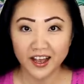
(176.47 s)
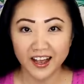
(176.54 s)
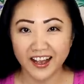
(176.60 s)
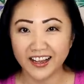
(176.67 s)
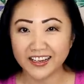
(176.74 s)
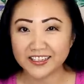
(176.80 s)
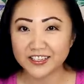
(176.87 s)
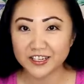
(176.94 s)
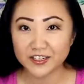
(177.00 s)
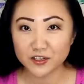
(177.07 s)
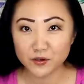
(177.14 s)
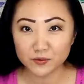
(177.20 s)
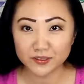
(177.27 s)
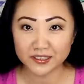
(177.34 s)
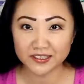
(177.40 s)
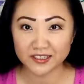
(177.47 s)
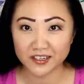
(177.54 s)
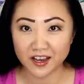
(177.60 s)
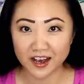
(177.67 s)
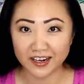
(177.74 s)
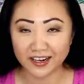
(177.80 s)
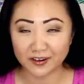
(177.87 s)
I did use this to
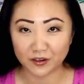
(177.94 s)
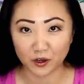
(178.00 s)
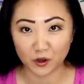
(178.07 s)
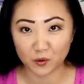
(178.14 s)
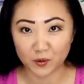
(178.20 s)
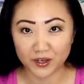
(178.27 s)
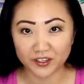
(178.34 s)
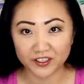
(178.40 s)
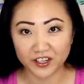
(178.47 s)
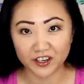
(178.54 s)
cut out a quilt,